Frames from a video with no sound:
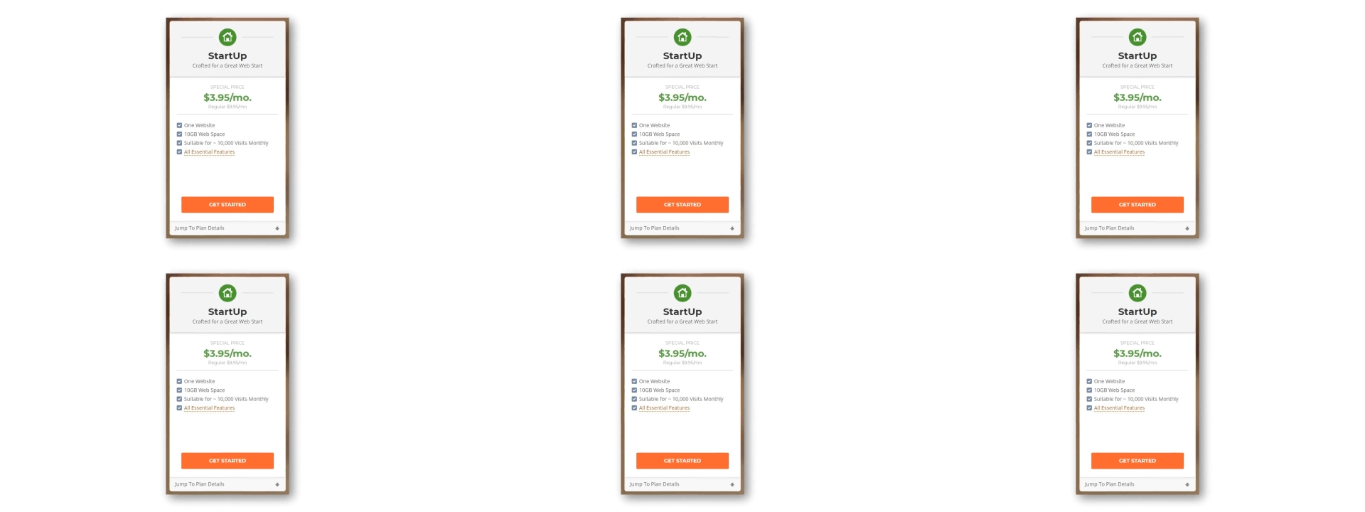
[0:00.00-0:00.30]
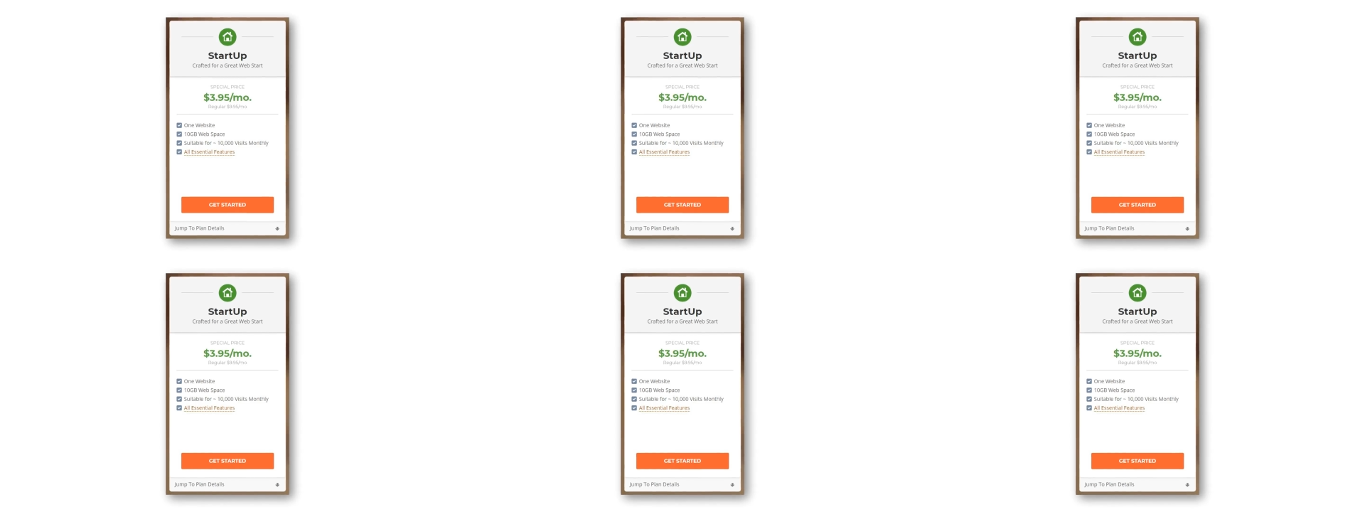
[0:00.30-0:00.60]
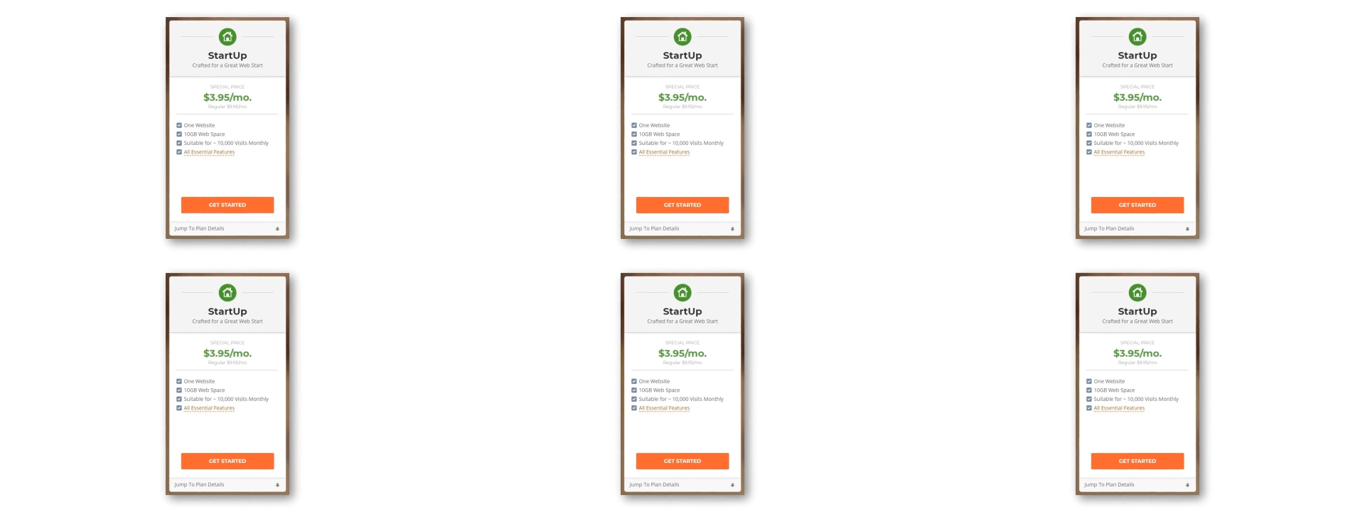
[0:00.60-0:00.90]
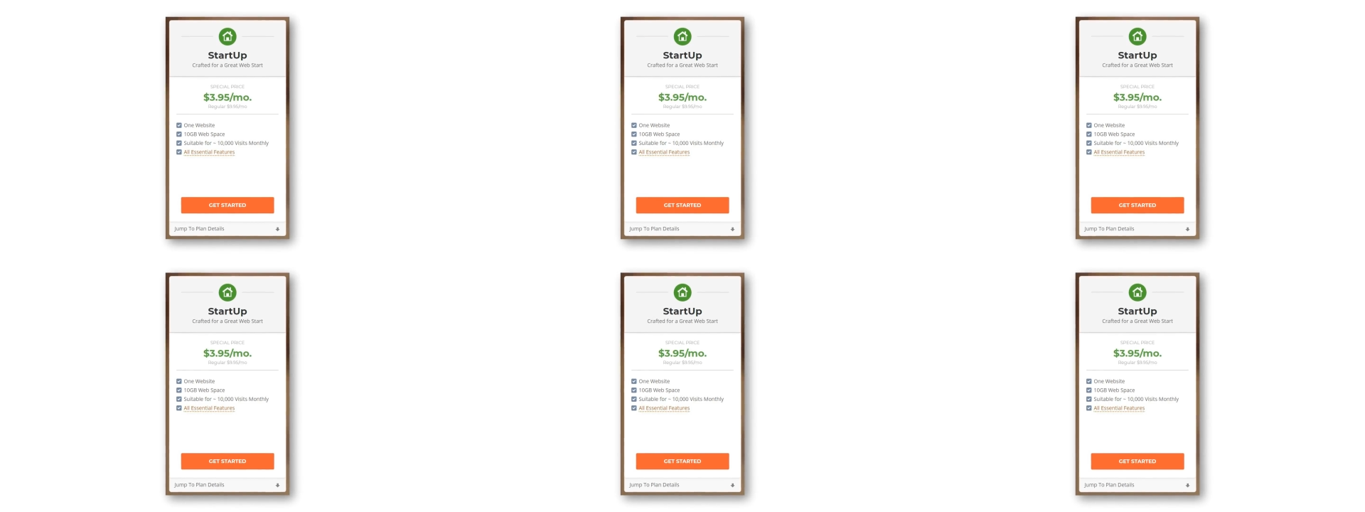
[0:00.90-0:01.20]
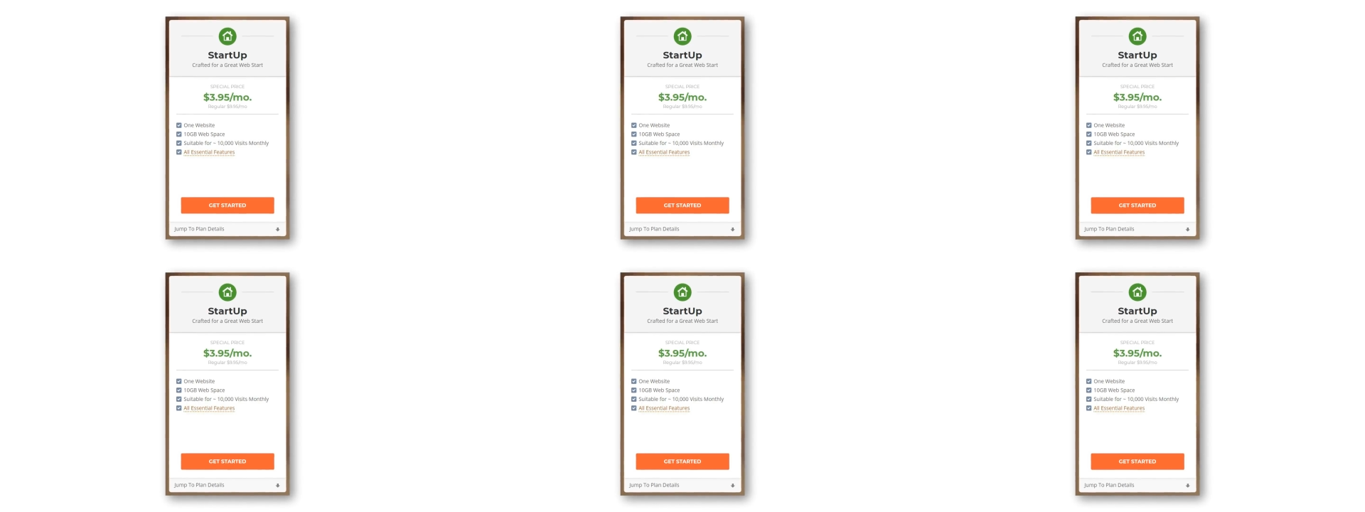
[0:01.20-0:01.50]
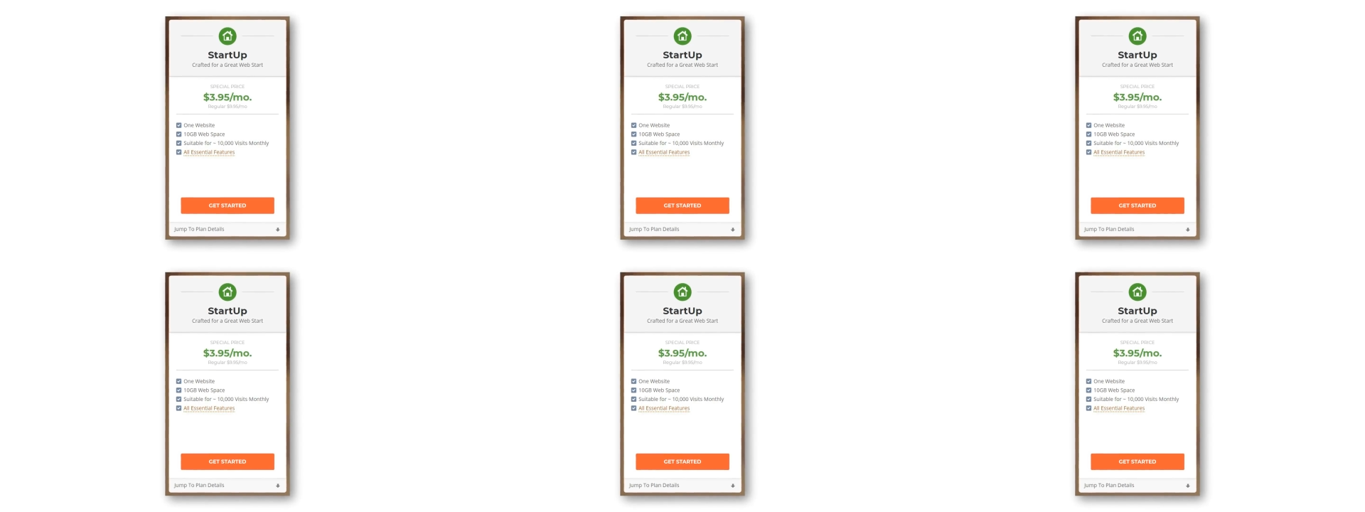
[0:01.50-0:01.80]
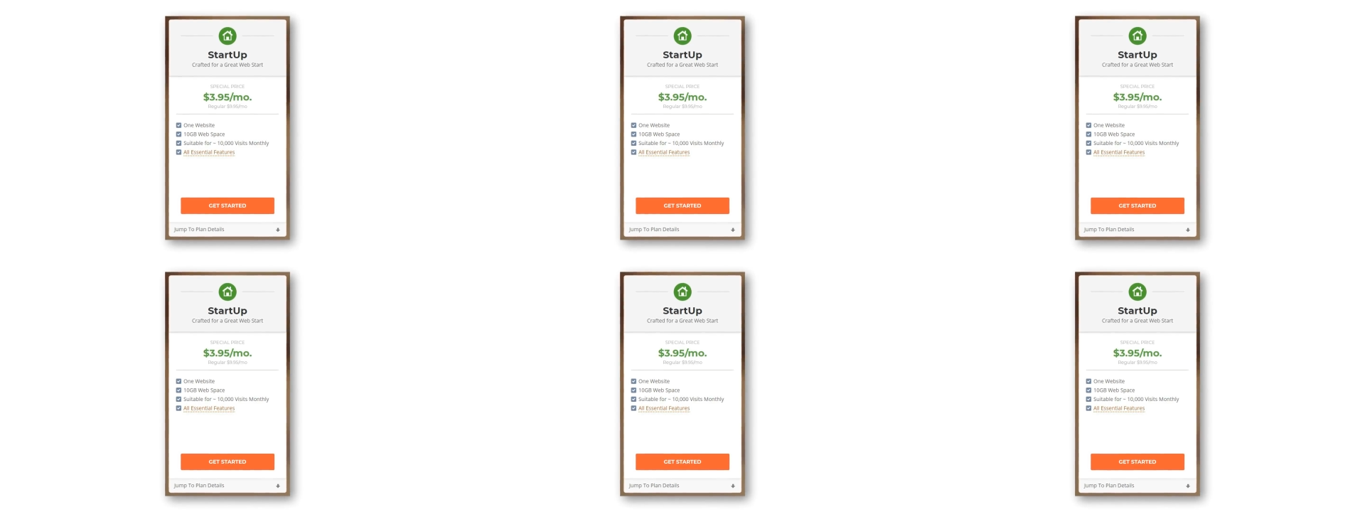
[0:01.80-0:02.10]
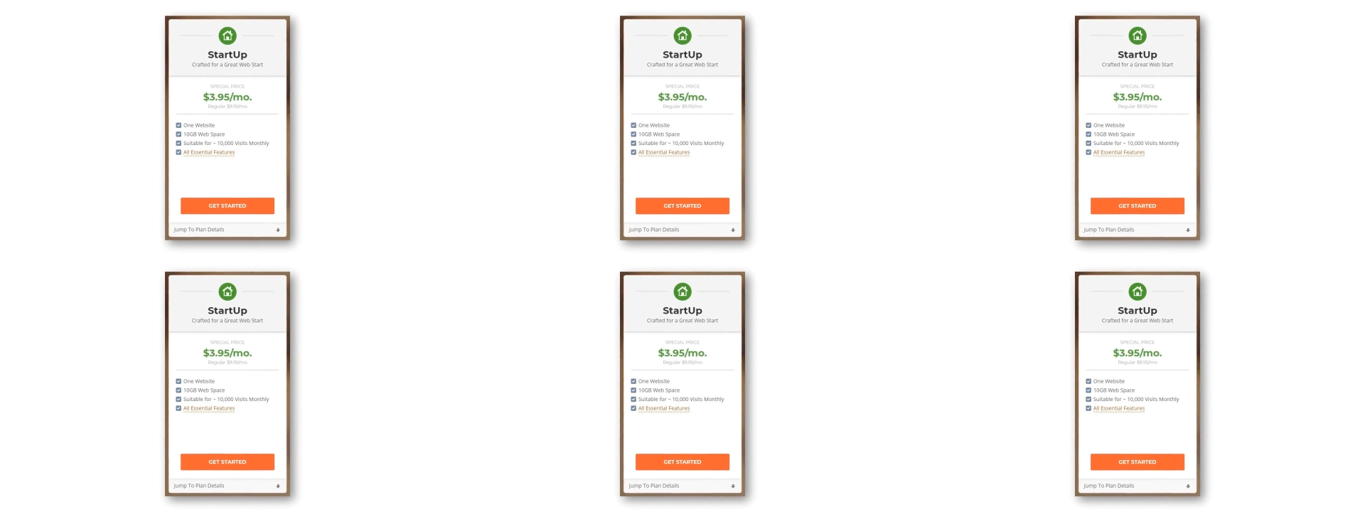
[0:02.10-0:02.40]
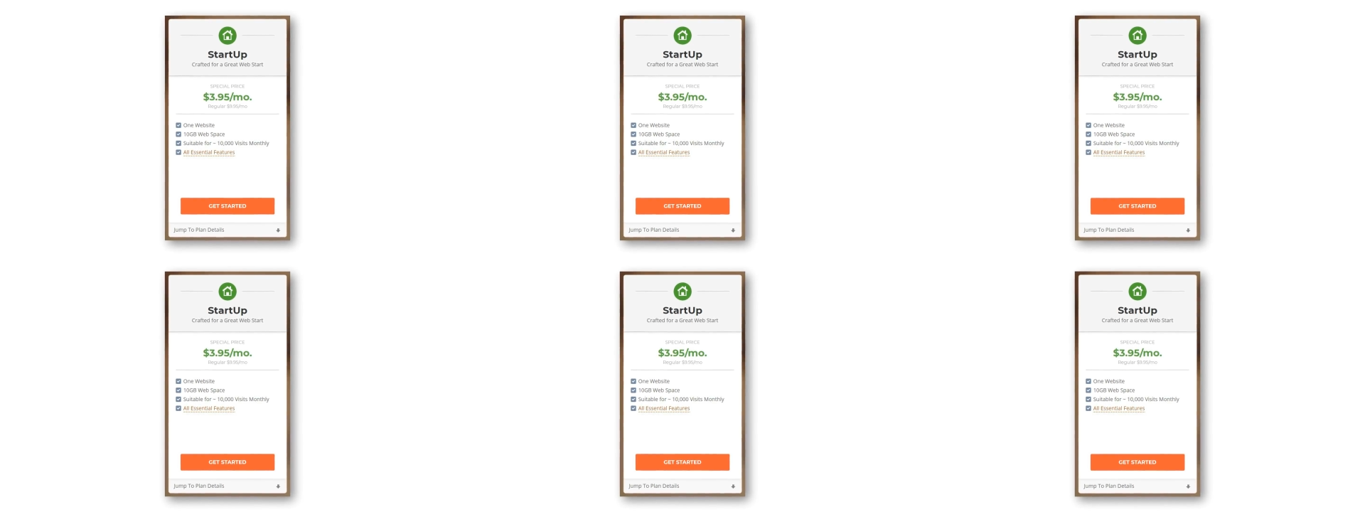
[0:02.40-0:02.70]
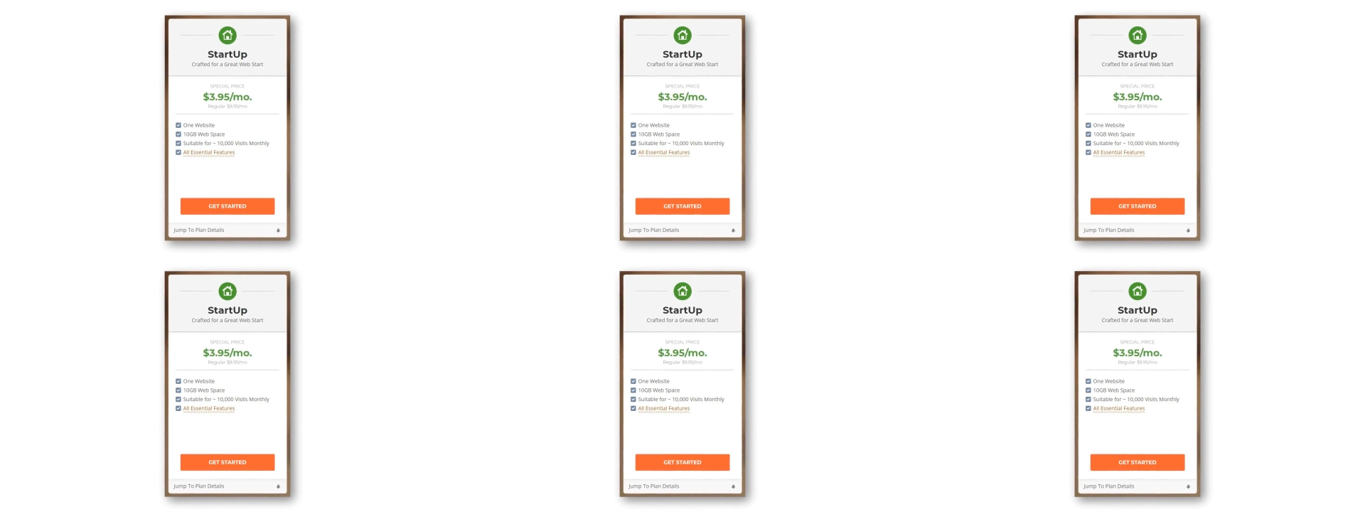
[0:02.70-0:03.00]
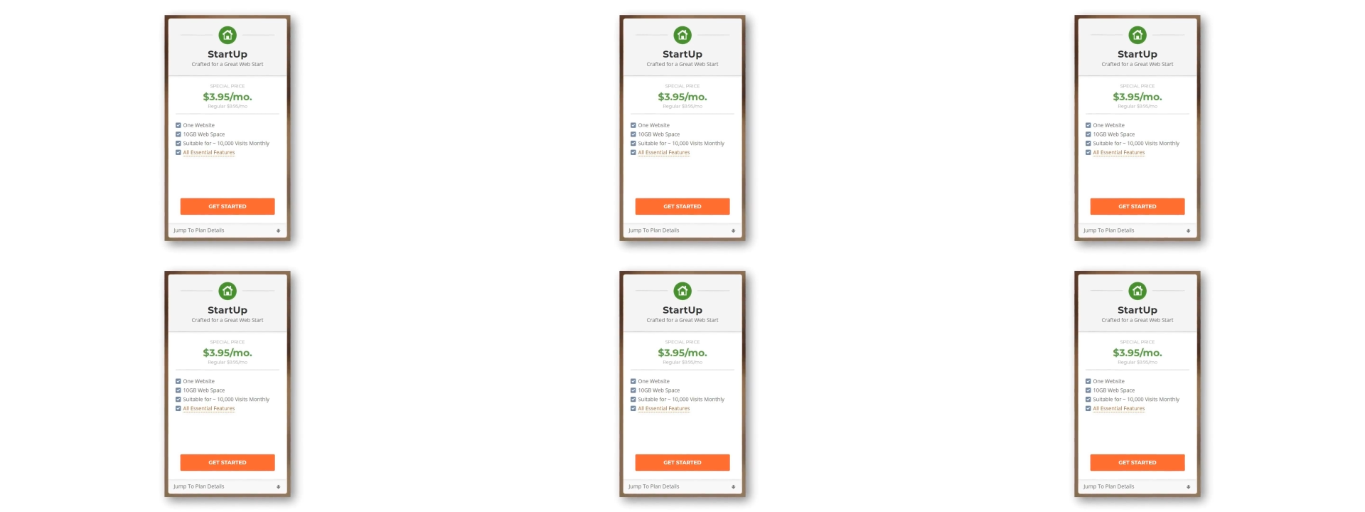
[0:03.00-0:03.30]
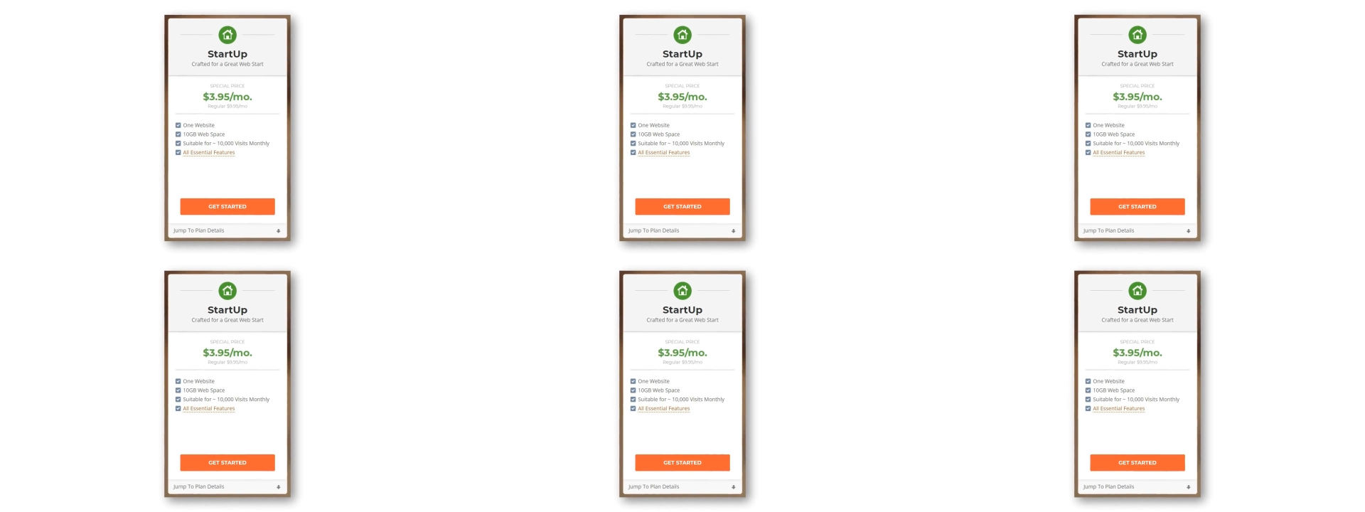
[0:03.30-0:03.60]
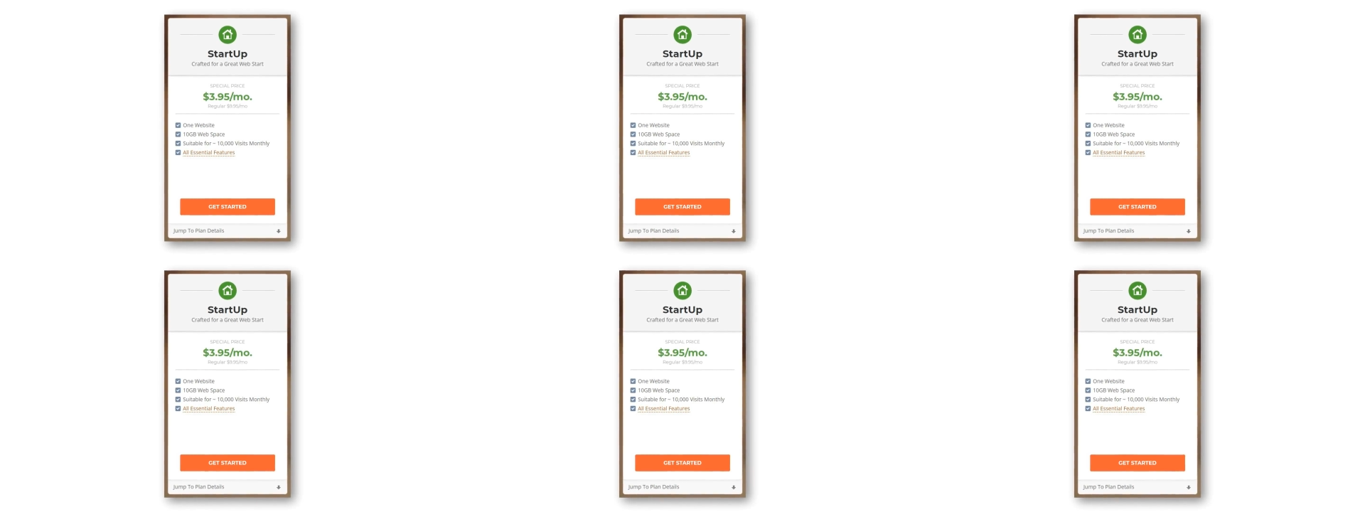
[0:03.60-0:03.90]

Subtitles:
No face is visible, so there are no lips to read.